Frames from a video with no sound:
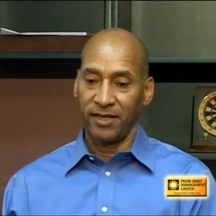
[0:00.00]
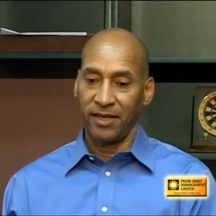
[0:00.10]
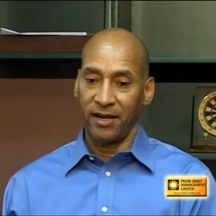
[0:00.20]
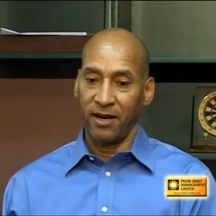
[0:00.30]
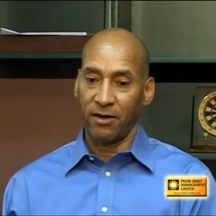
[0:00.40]

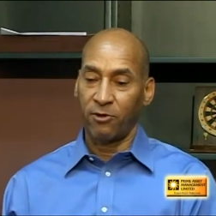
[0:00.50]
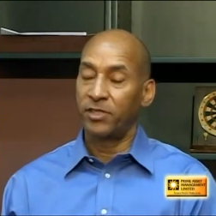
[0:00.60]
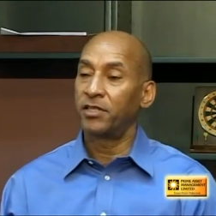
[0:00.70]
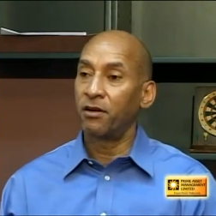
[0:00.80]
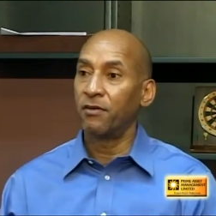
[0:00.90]
they are
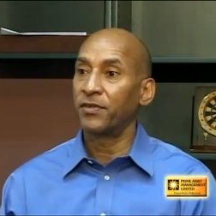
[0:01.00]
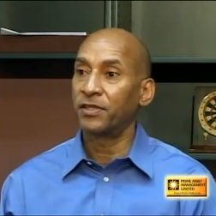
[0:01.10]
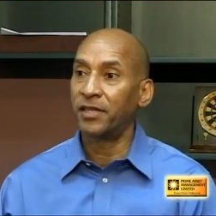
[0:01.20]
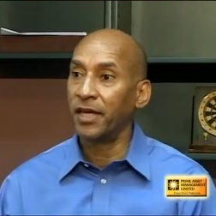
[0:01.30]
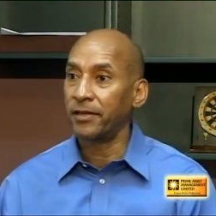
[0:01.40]
critical of
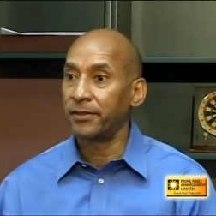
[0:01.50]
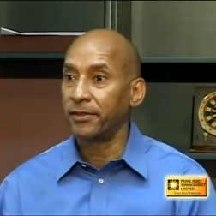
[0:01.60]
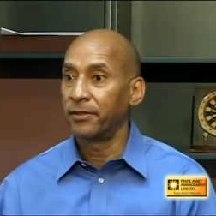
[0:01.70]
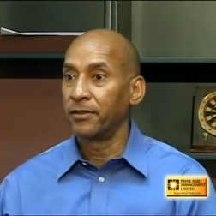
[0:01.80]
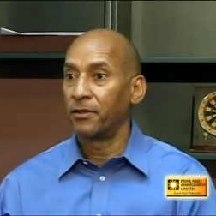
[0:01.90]
the
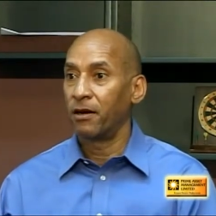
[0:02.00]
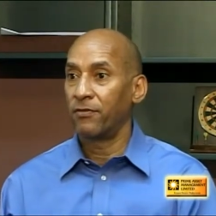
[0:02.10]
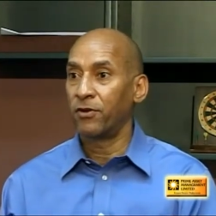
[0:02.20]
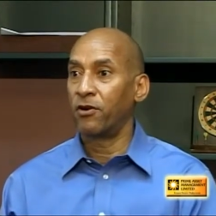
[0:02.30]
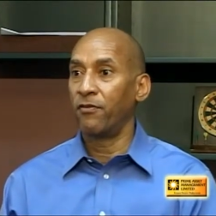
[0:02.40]
state,
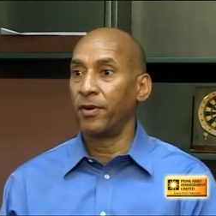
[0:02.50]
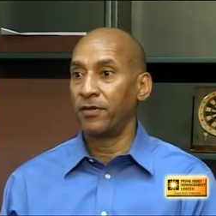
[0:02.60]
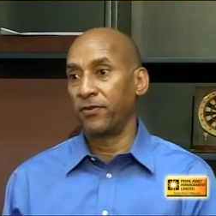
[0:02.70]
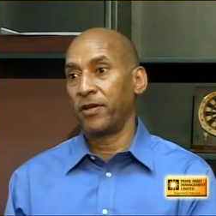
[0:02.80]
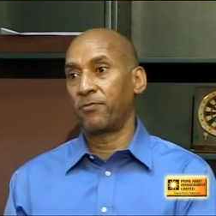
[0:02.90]
of the
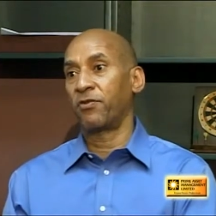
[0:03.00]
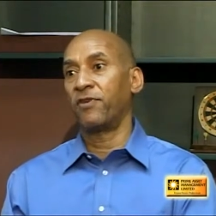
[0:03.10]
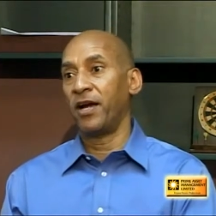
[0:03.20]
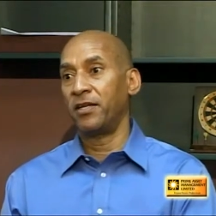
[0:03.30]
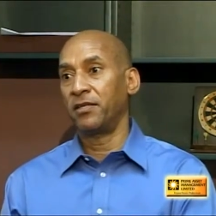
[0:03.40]
government for not
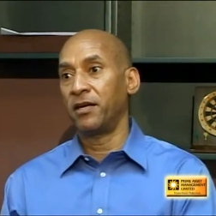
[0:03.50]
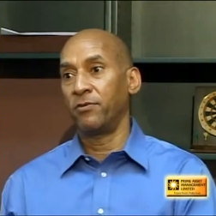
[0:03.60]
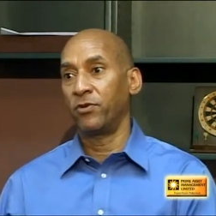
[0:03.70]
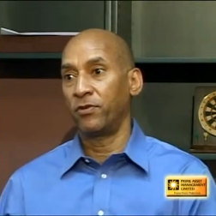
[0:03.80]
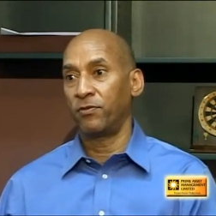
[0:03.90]
providing
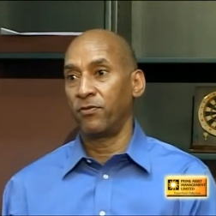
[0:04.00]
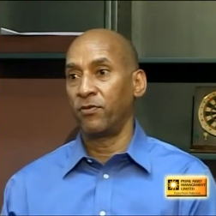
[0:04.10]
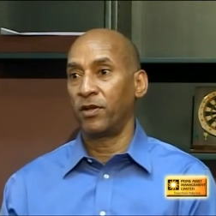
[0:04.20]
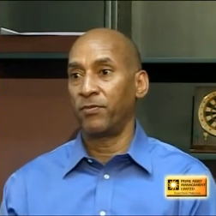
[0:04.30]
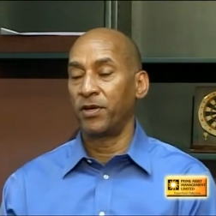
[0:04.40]
them with
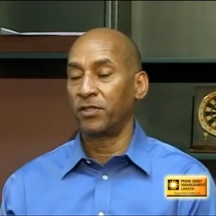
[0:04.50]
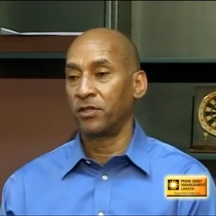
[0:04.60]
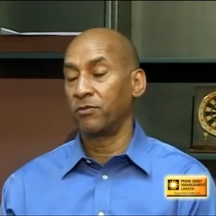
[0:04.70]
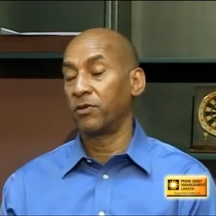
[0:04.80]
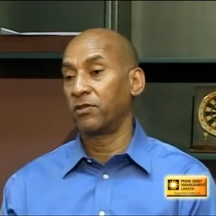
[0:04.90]
a pension.